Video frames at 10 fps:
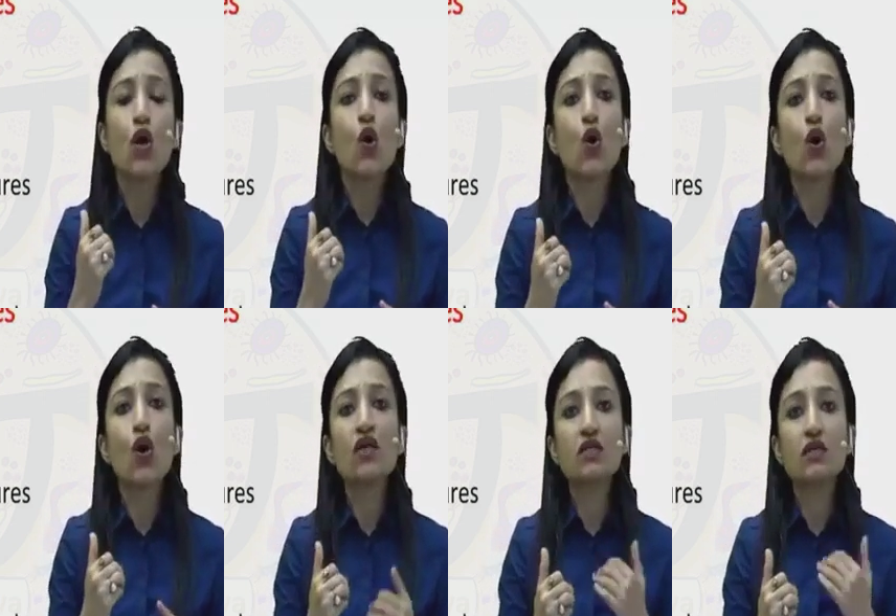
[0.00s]
or
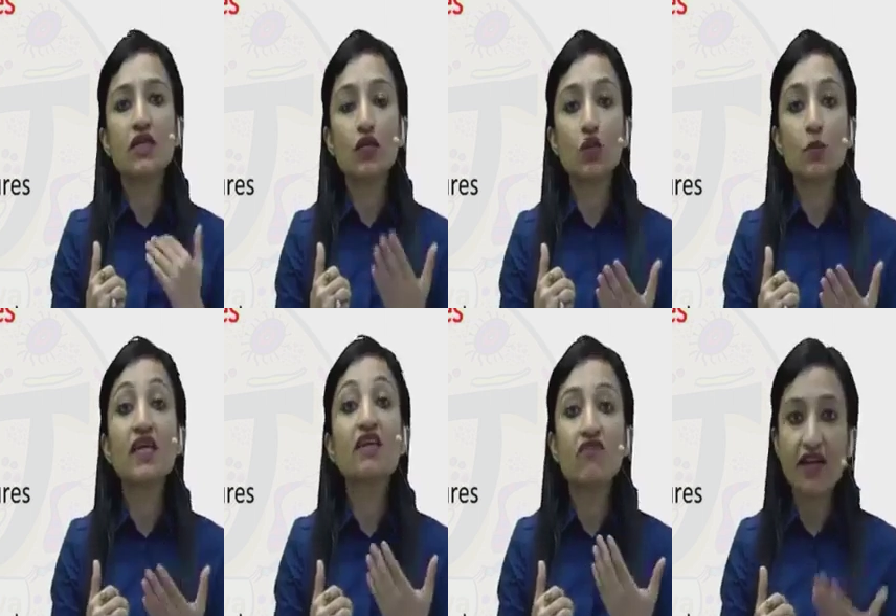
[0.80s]
it could be
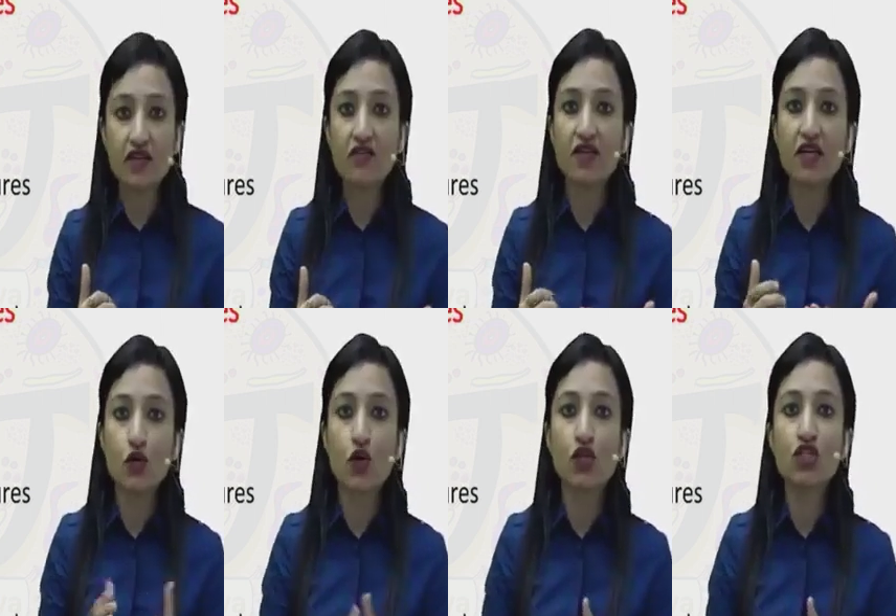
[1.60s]
infective in etiology.